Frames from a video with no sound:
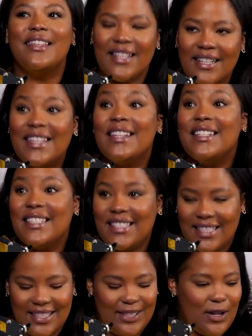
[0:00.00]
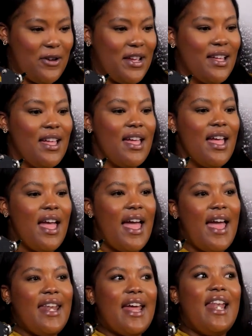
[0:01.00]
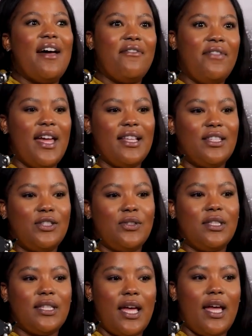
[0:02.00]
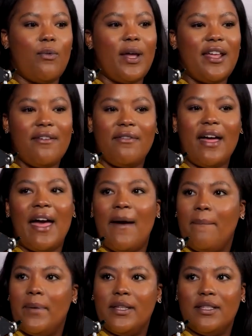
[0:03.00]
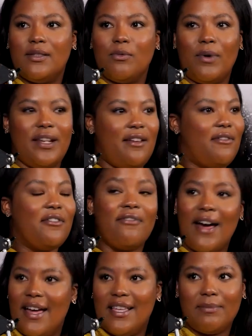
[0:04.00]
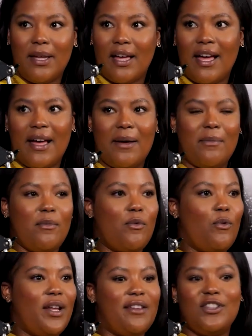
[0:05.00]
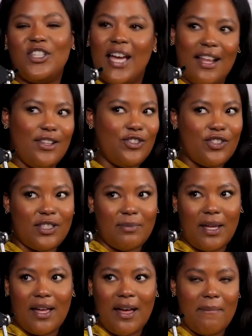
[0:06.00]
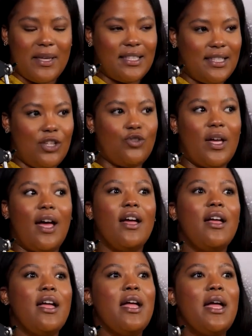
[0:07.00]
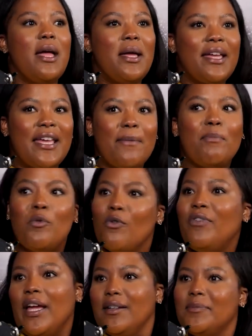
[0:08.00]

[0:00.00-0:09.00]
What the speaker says: Kinesis, sorry. And I love that, to say whatever happens, whatever fires may come, whatever challenges may come, etc., keep moving.